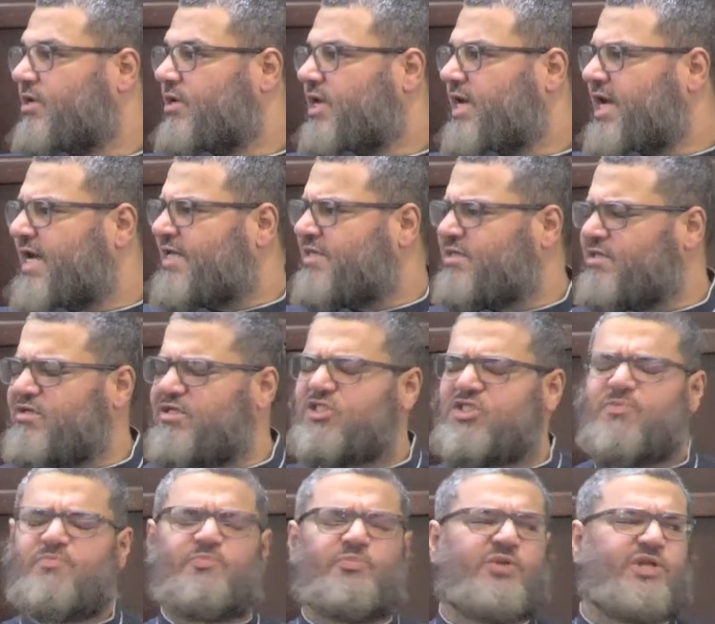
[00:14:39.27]
And there
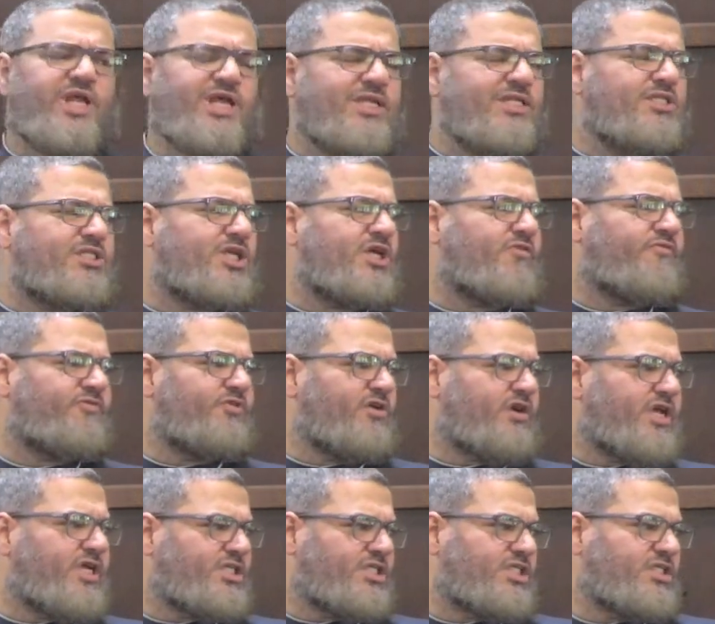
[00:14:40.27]
is a plenty of
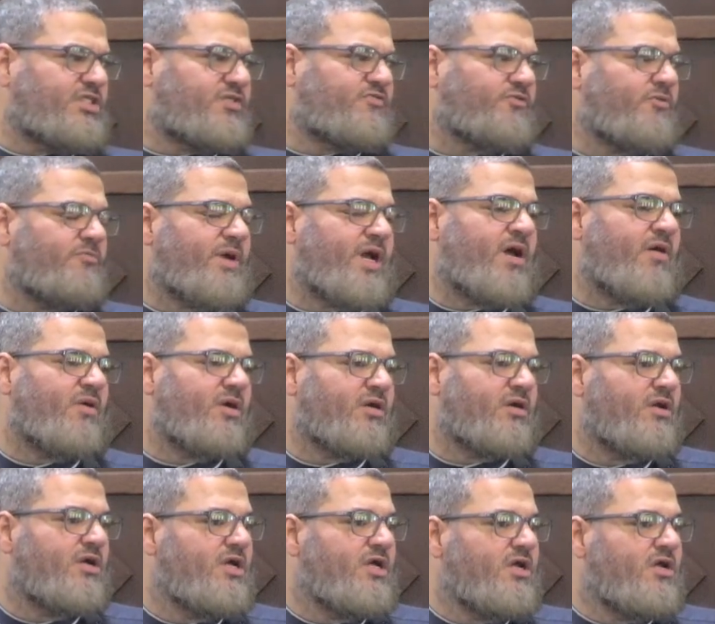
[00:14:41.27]
narrations from
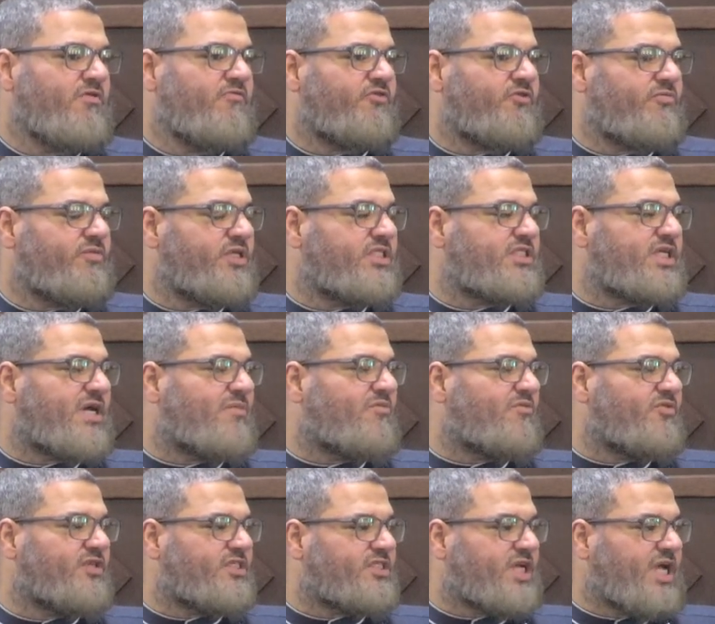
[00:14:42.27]
the time
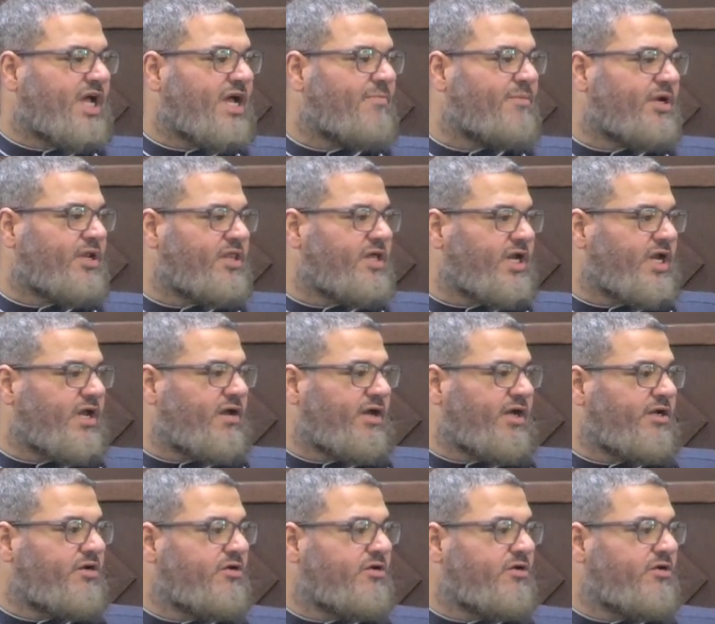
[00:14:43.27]
of the Sahaba radiallahu